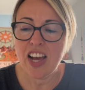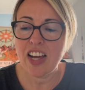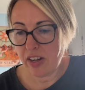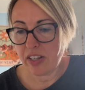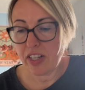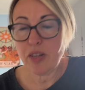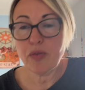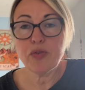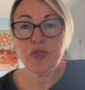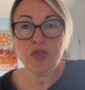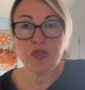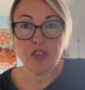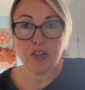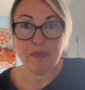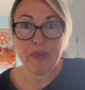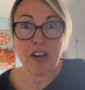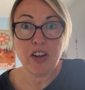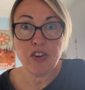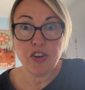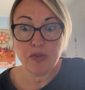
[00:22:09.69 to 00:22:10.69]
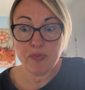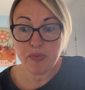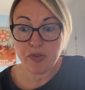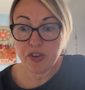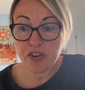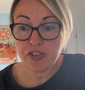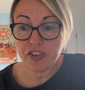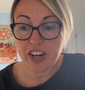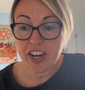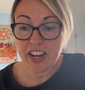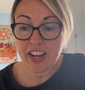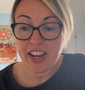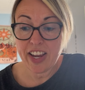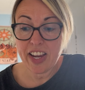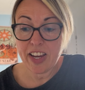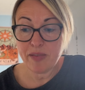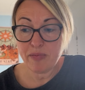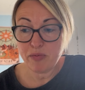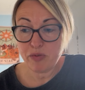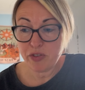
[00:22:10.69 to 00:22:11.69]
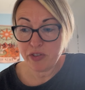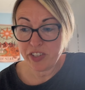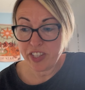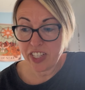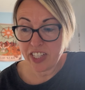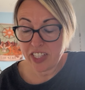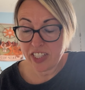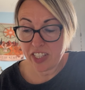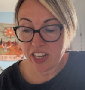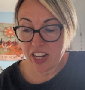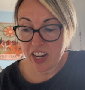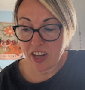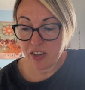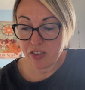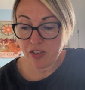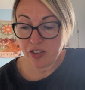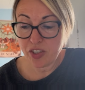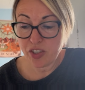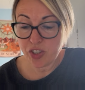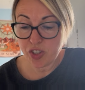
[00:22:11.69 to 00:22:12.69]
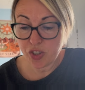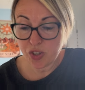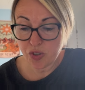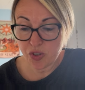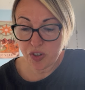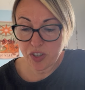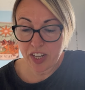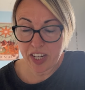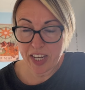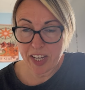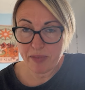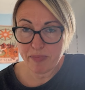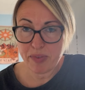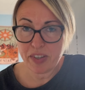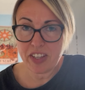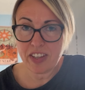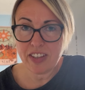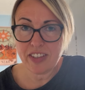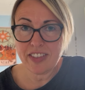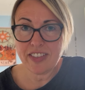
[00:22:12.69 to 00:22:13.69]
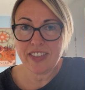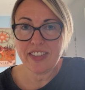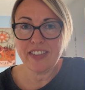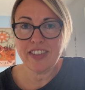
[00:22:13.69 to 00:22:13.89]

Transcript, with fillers: And I will talk about Lemuria in more detail shortly because